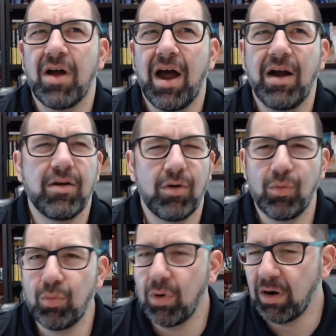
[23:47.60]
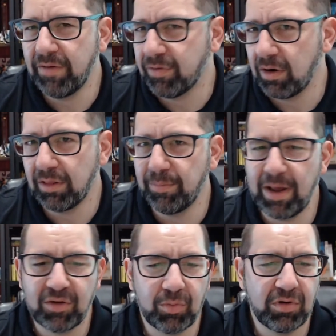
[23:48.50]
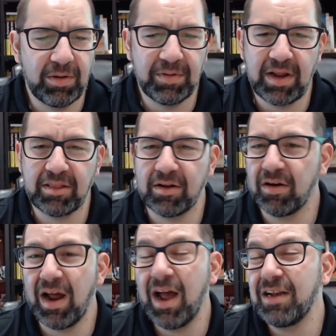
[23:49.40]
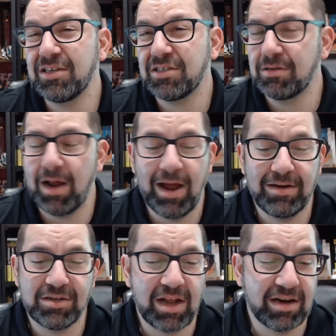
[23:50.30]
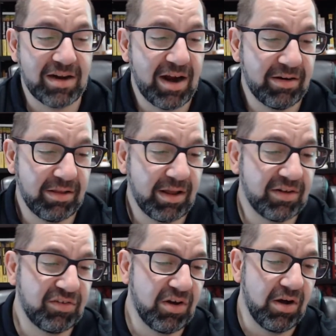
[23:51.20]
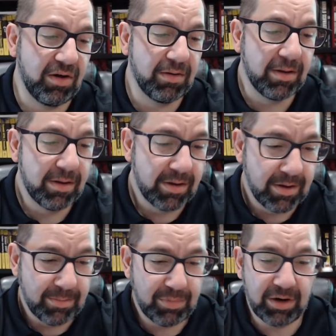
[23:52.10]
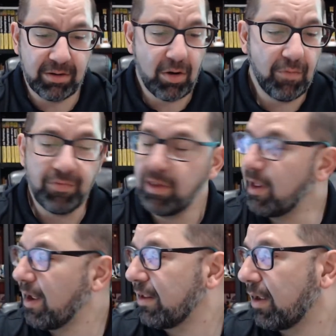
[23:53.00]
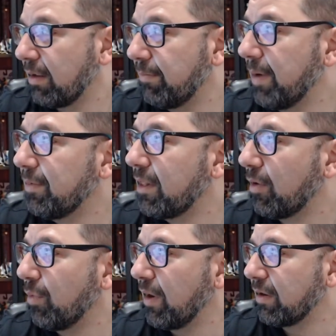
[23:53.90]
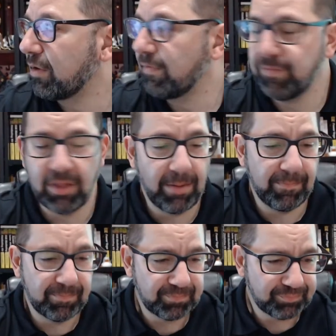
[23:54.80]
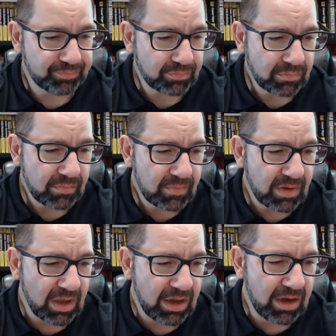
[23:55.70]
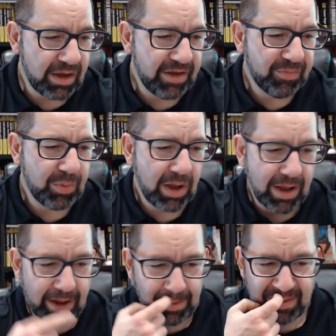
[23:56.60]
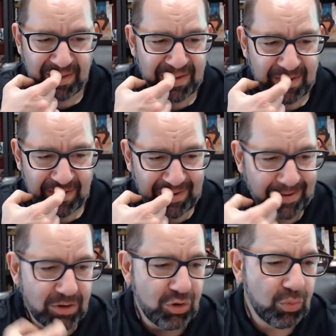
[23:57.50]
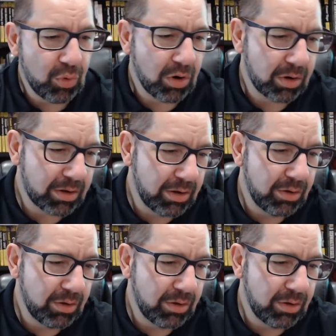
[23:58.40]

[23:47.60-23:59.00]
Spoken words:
I don't know, whatever other basketball teams out there. I just got tired of that song. But hopefully, hey, maybe they'll win. Good for them. FYI, a Newark